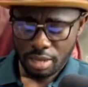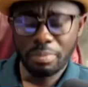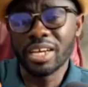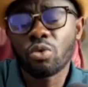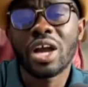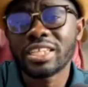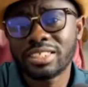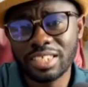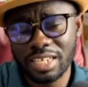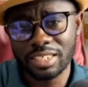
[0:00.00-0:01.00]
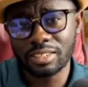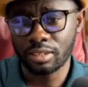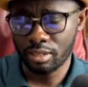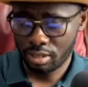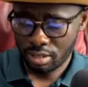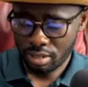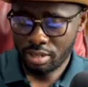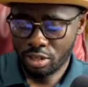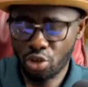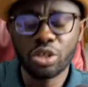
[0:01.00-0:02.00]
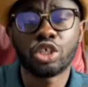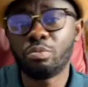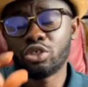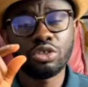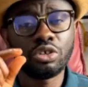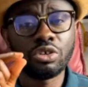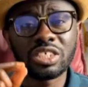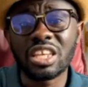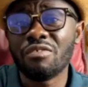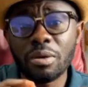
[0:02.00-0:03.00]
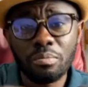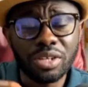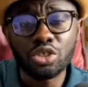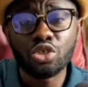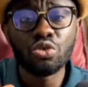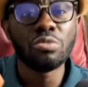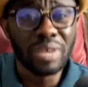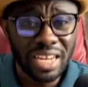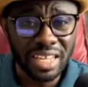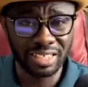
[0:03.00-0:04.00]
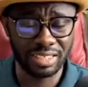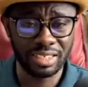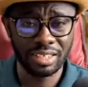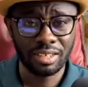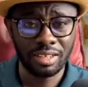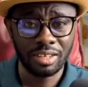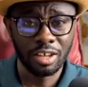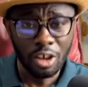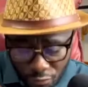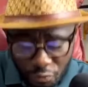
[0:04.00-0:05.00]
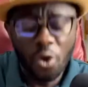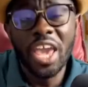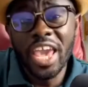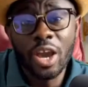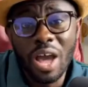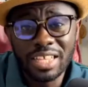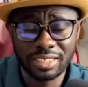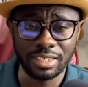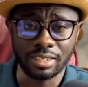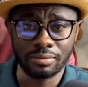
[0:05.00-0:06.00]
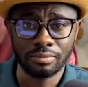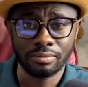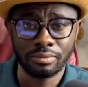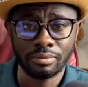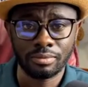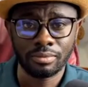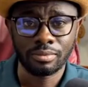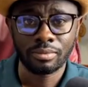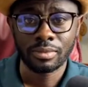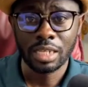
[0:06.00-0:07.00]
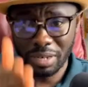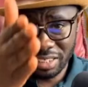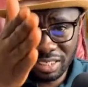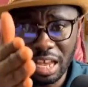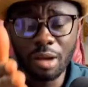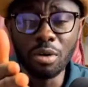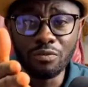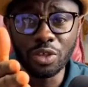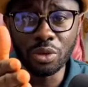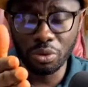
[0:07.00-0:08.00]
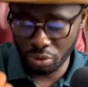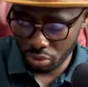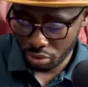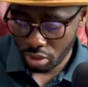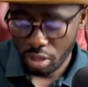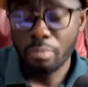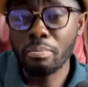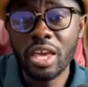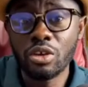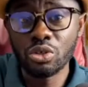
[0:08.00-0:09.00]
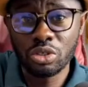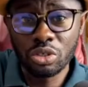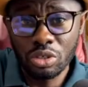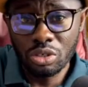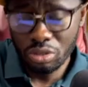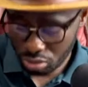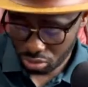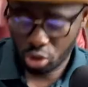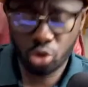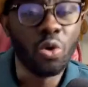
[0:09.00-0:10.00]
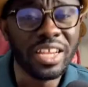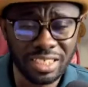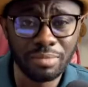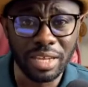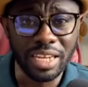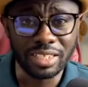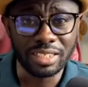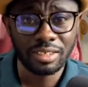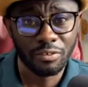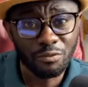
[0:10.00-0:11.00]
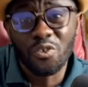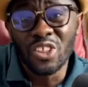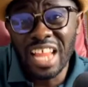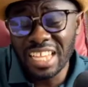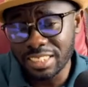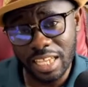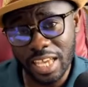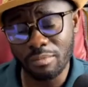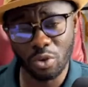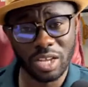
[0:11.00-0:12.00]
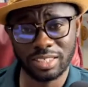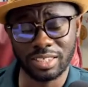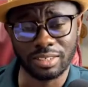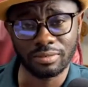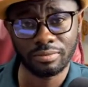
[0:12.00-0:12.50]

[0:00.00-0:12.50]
But the question is, you are supposed to use seven point two minutes for a question. But some of you may use twenty minutes for that same question.